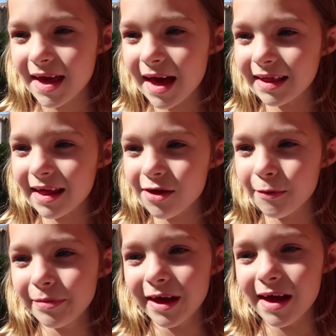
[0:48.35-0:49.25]
Yeah, let's
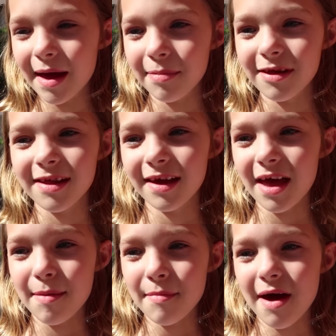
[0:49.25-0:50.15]
hope that happens
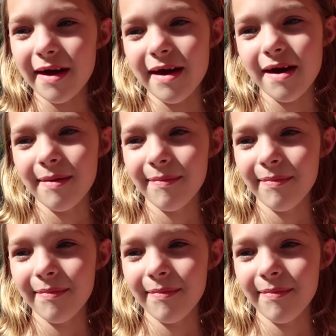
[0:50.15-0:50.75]
again, Maya.